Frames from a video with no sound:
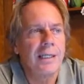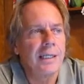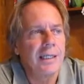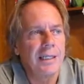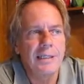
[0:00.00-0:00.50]

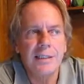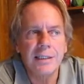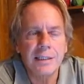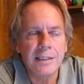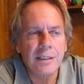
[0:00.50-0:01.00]
And
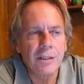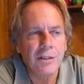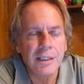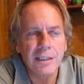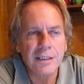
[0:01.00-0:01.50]

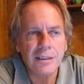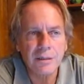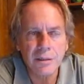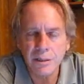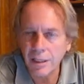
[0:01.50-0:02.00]
they just
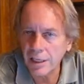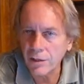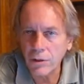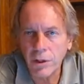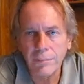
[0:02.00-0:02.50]

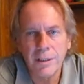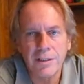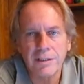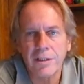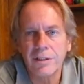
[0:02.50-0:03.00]
ignore them. They
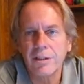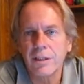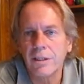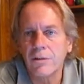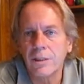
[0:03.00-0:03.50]
just learn to
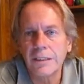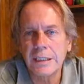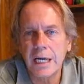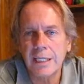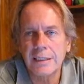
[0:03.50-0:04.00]
ignore
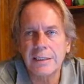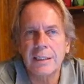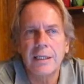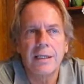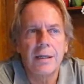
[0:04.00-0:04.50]
signs.
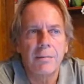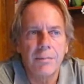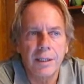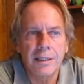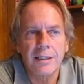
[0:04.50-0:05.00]

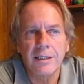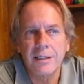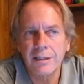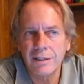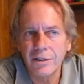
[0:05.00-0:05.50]
But
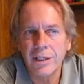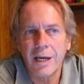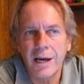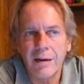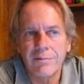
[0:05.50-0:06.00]
you can
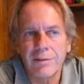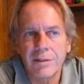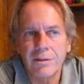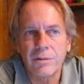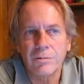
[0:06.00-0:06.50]
have
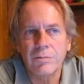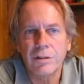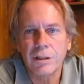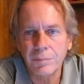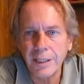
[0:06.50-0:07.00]
little
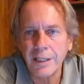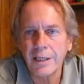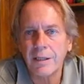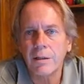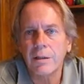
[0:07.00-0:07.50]

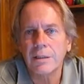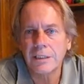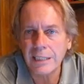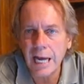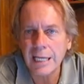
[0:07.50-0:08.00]
speaking
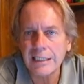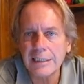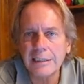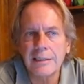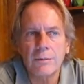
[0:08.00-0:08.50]

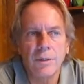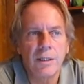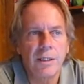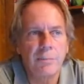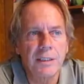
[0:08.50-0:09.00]
signs
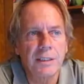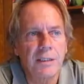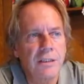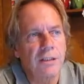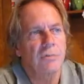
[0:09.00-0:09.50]
where they
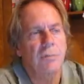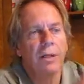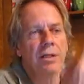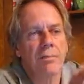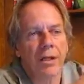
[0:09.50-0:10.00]
basically just
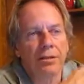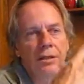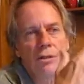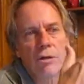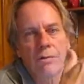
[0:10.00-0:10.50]
repeat the
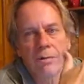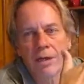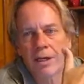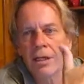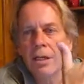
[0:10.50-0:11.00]
message over,
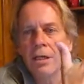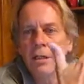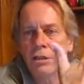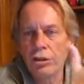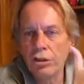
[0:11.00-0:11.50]
like
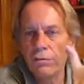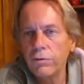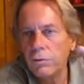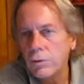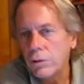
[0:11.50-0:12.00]
je
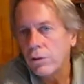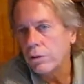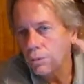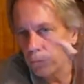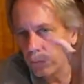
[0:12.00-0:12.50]
veux
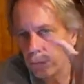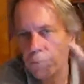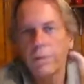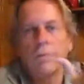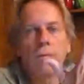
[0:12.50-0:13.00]

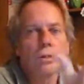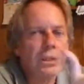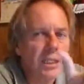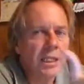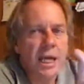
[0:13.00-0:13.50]

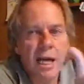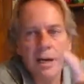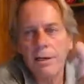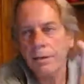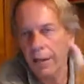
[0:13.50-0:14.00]

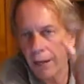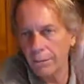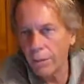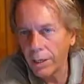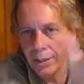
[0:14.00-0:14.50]
moustiquaire, I
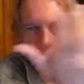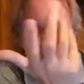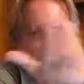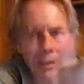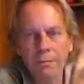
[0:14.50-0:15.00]
want
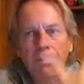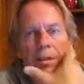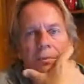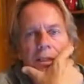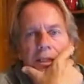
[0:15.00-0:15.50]
a
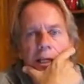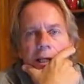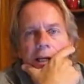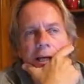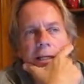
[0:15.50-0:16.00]

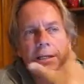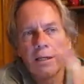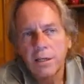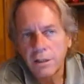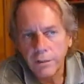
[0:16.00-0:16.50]
mosquito net.
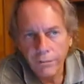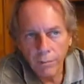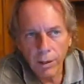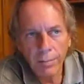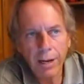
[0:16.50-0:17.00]
If you
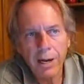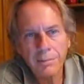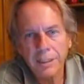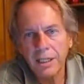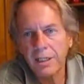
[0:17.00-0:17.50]
want to buy a
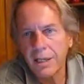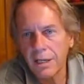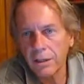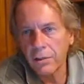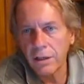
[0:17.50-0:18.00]
mosquito
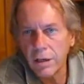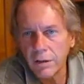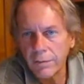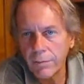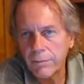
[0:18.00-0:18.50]
net, go
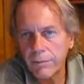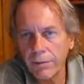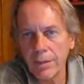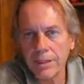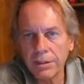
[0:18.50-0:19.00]
here. If you want
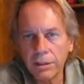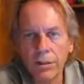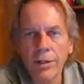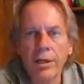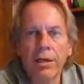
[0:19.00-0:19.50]
free medicine,
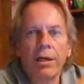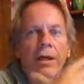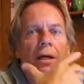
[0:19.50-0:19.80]
go here.